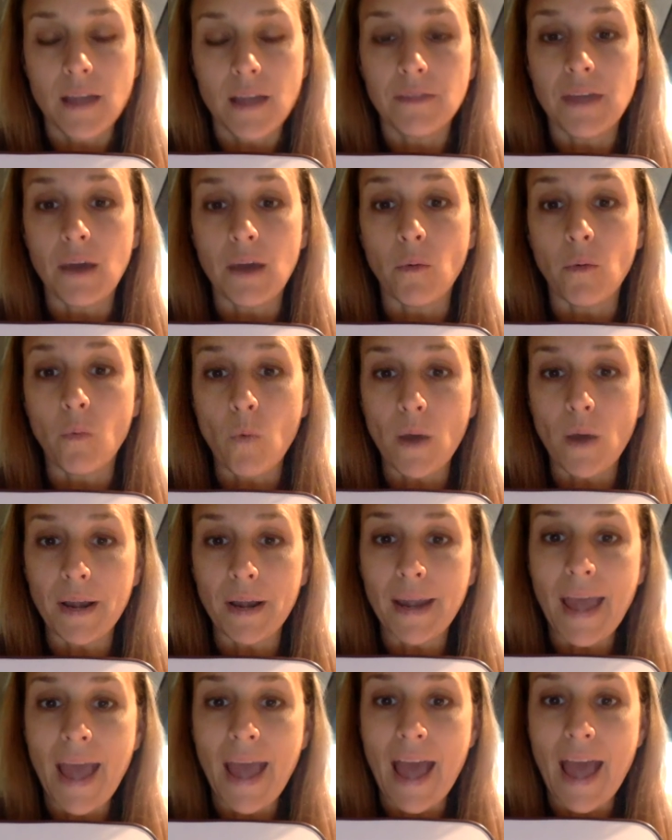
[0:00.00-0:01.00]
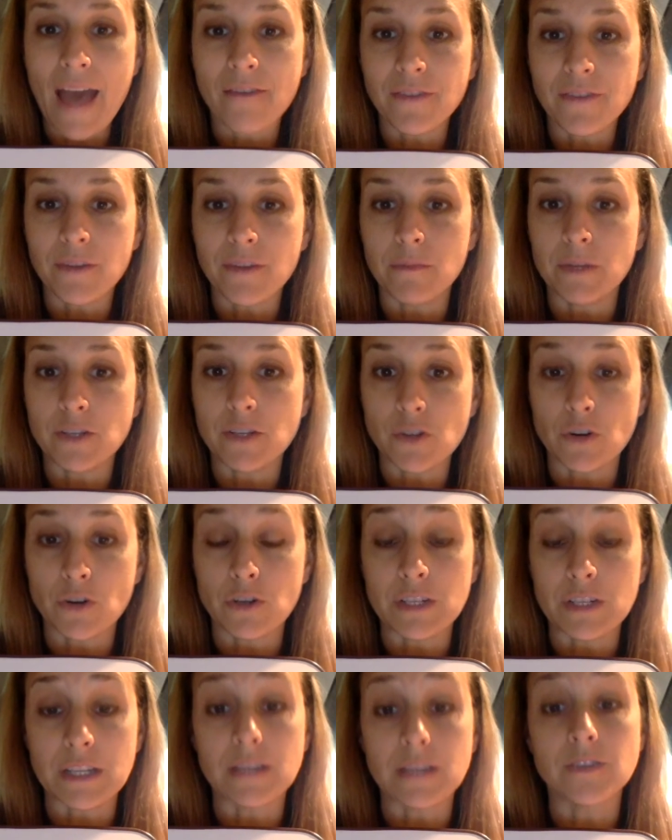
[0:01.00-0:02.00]
that 1/2 can be
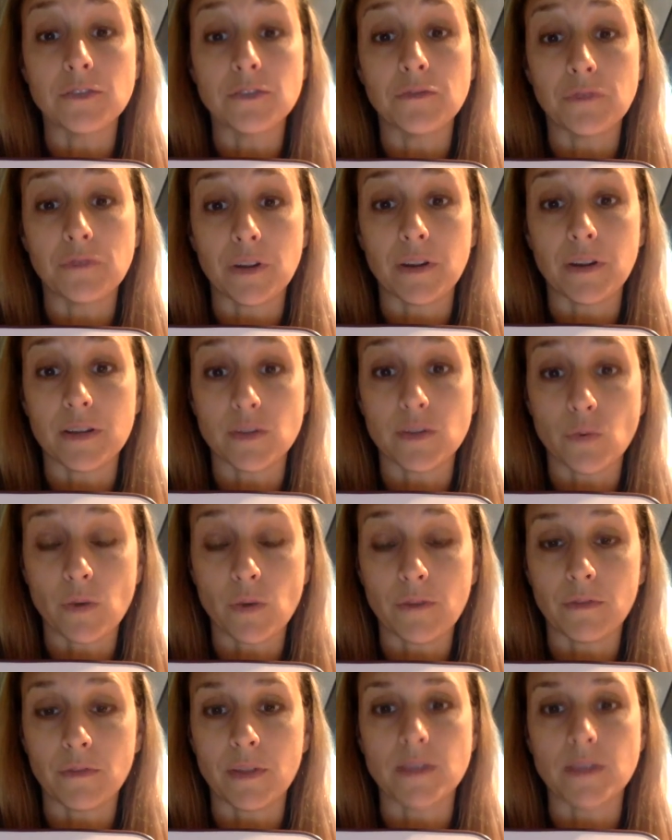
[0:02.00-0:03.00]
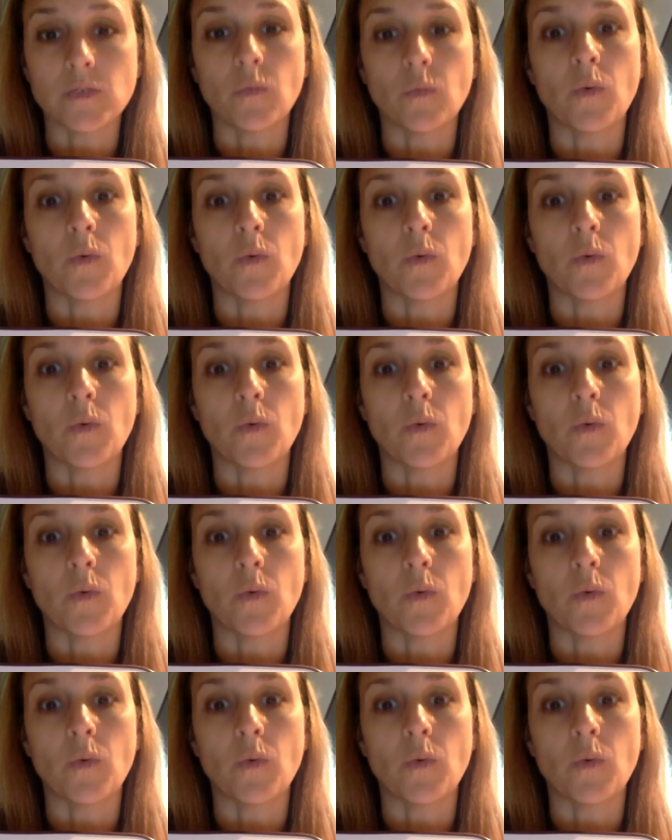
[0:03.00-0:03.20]
turned into various equivalents,